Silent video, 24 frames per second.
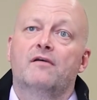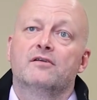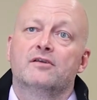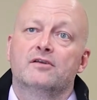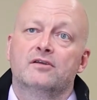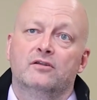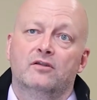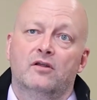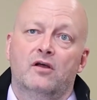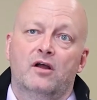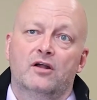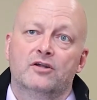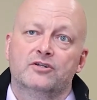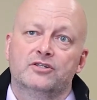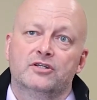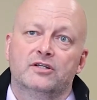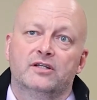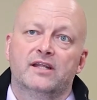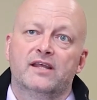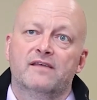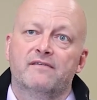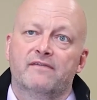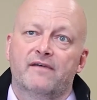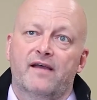lodge
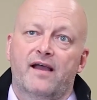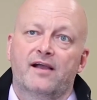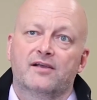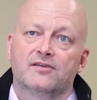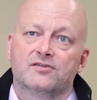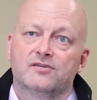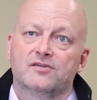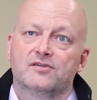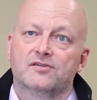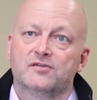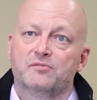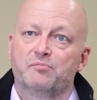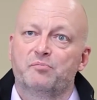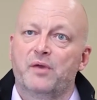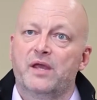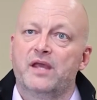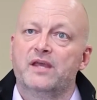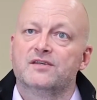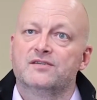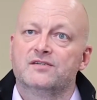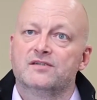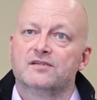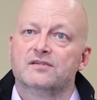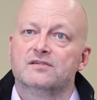in leaf axils and
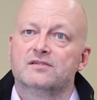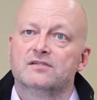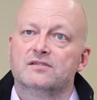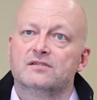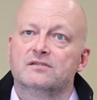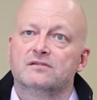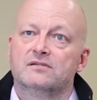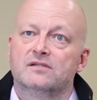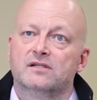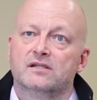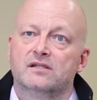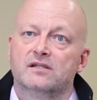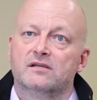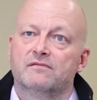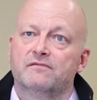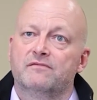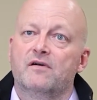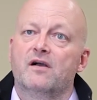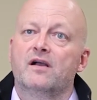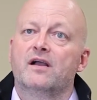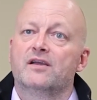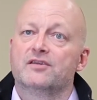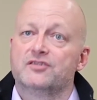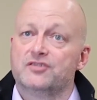bases. And the
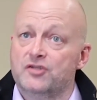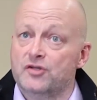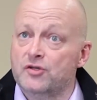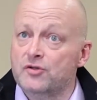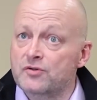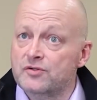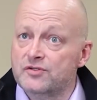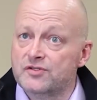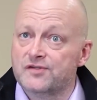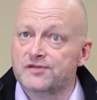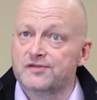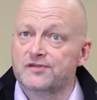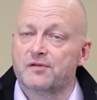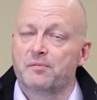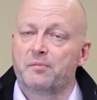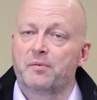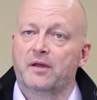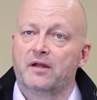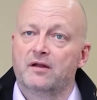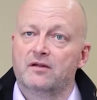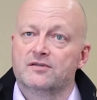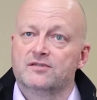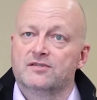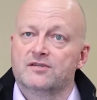fungus uses the
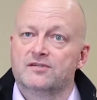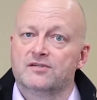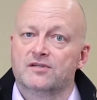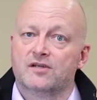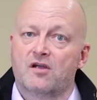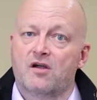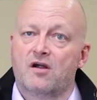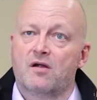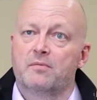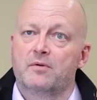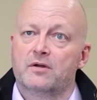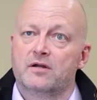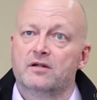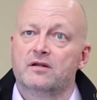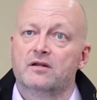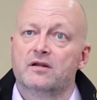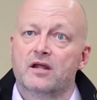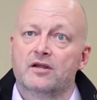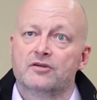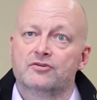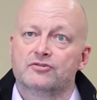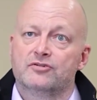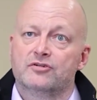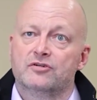petals as a carbon and
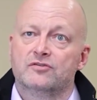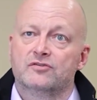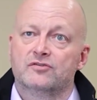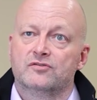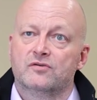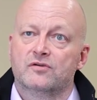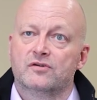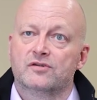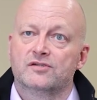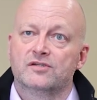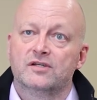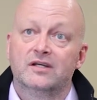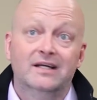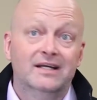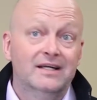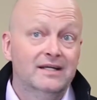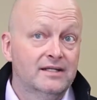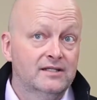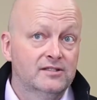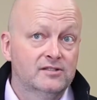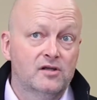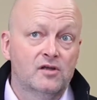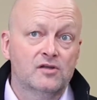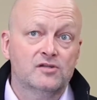nitrogen source.
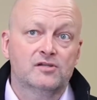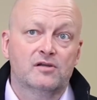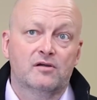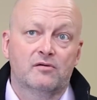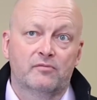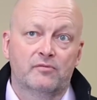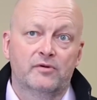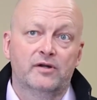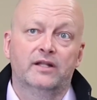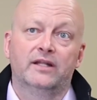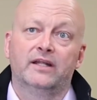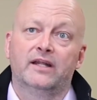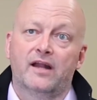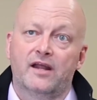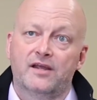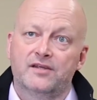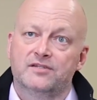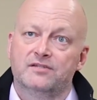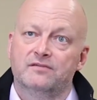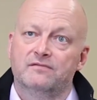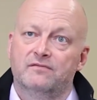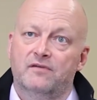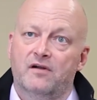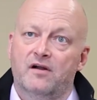It's also a really
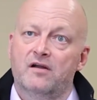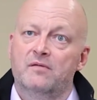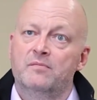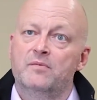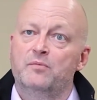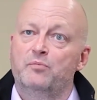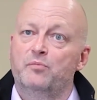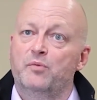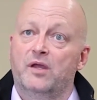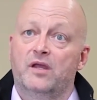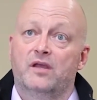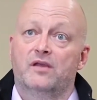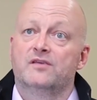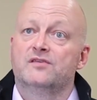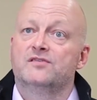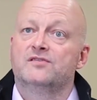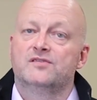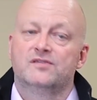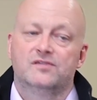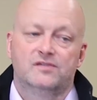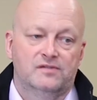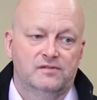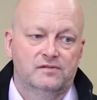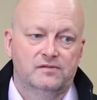nice environment
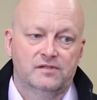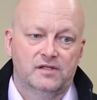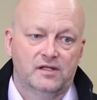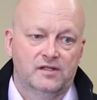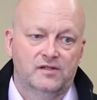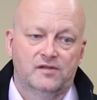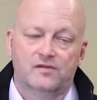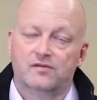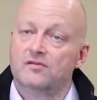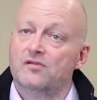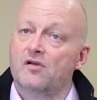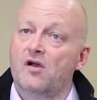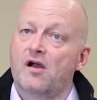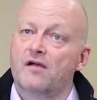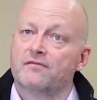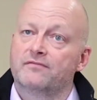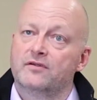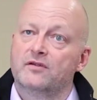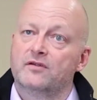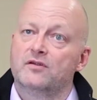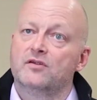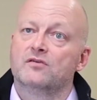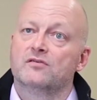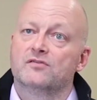because
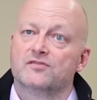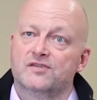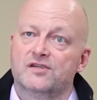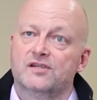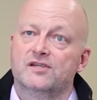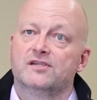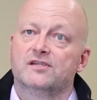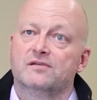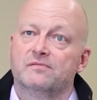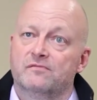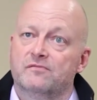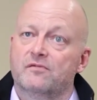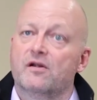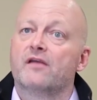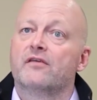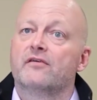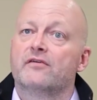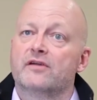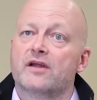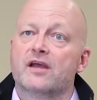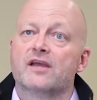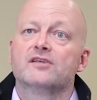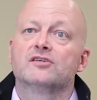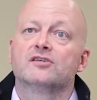often you'll see some rather
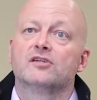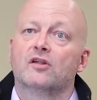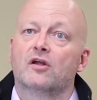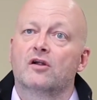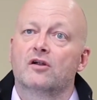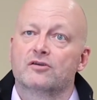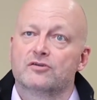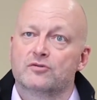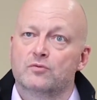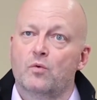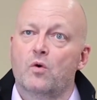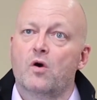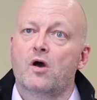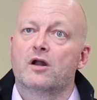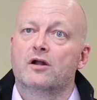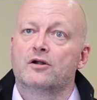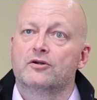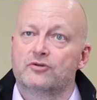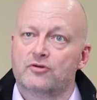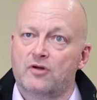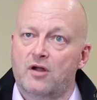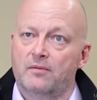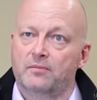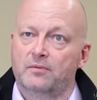nice large water
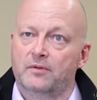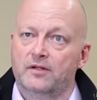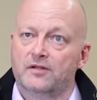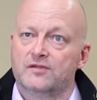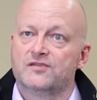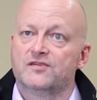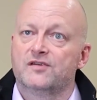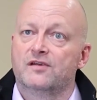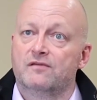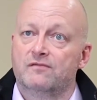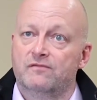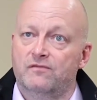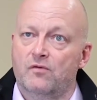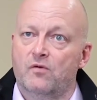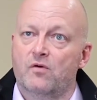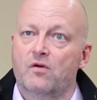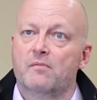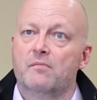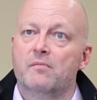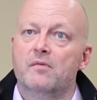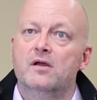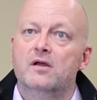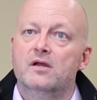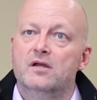droplets that
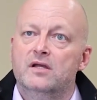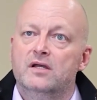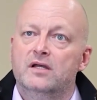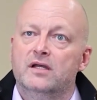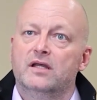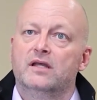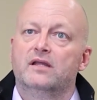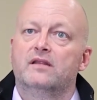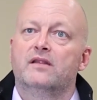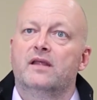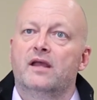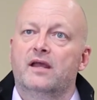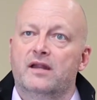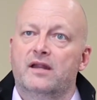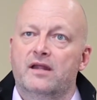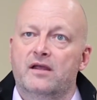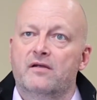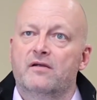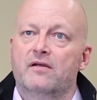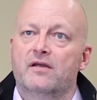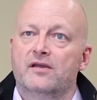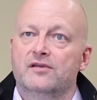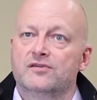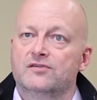form in that
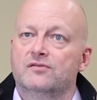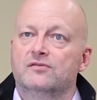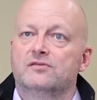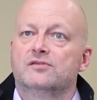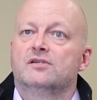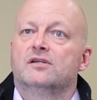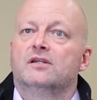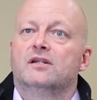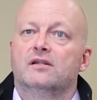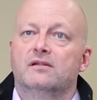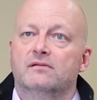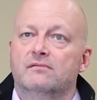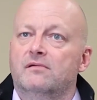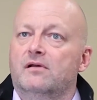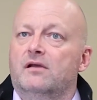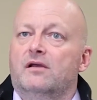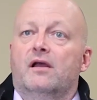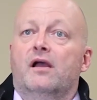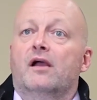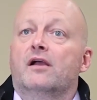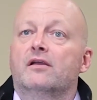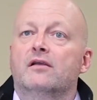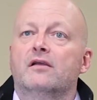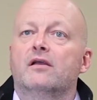area. So it's
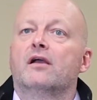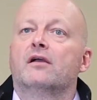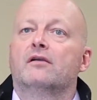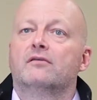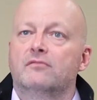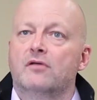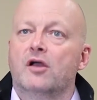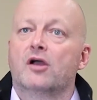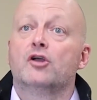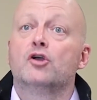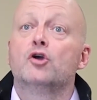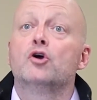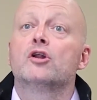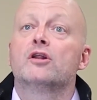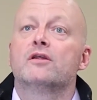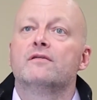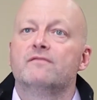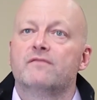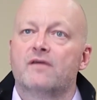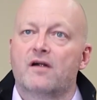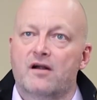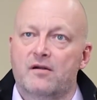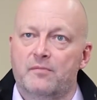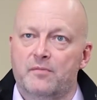a good
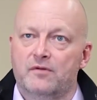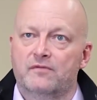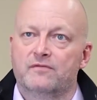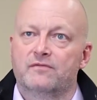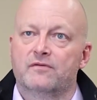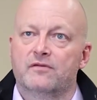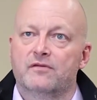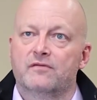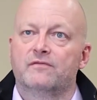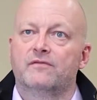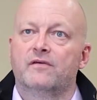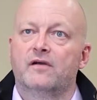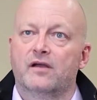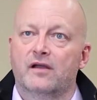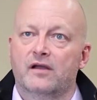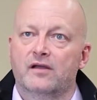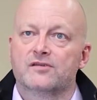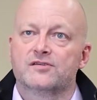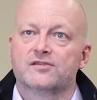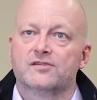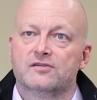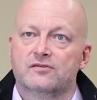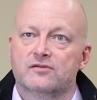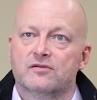environment for the
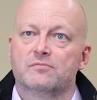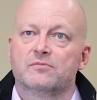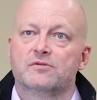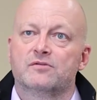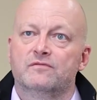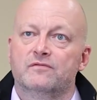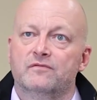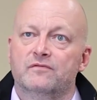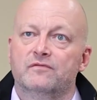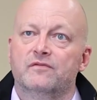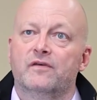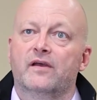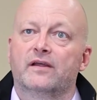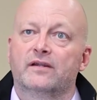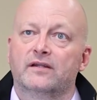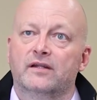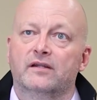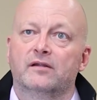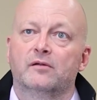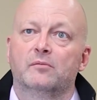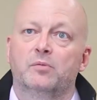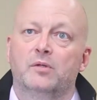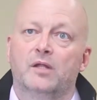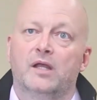fungus in terms of infecting
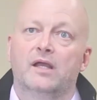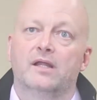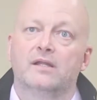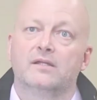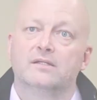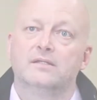the plant.